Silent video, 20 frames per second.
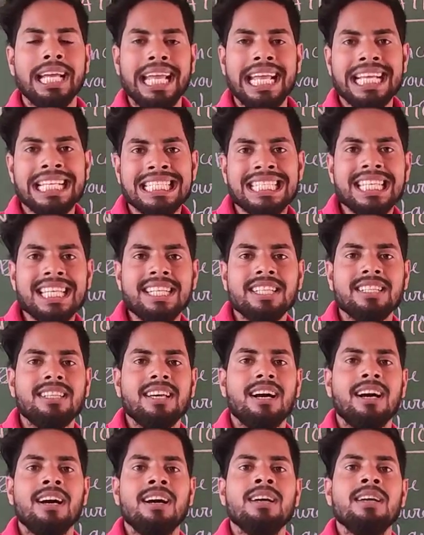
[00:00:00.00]
exceed
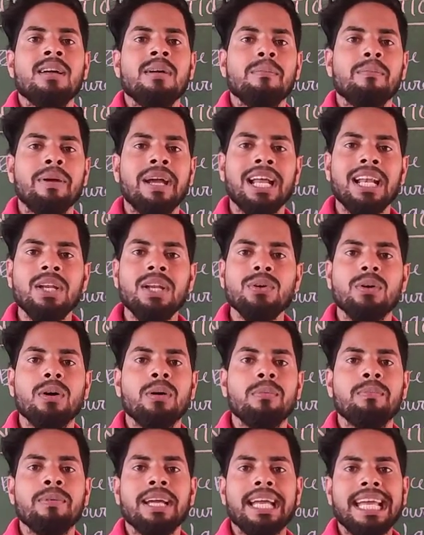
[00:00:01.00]
the value
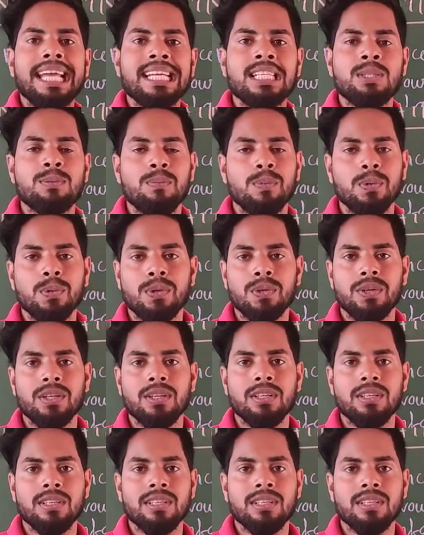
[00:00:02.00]
of export,